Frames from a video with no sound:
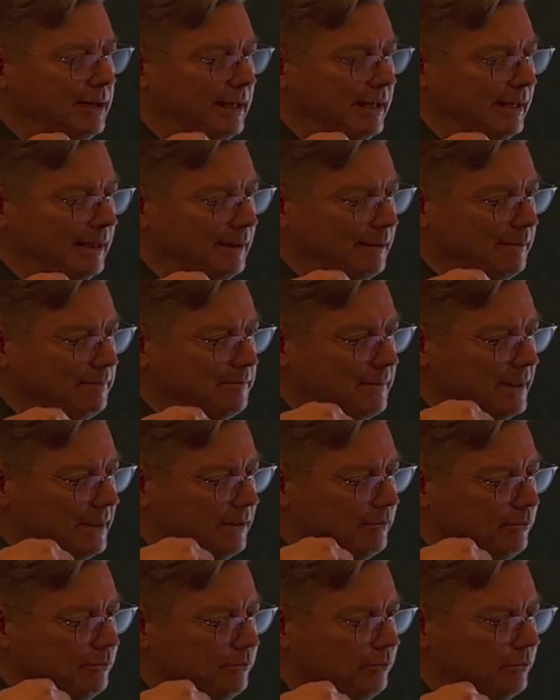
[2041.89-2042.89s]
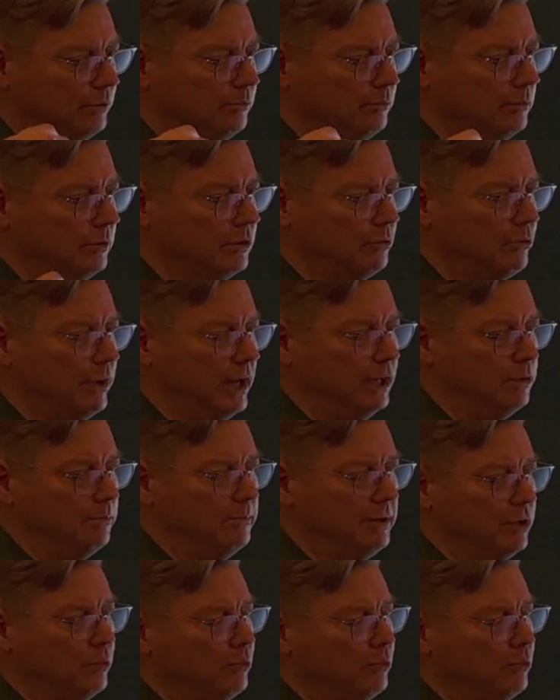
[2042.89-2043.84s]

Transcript: uh, create a better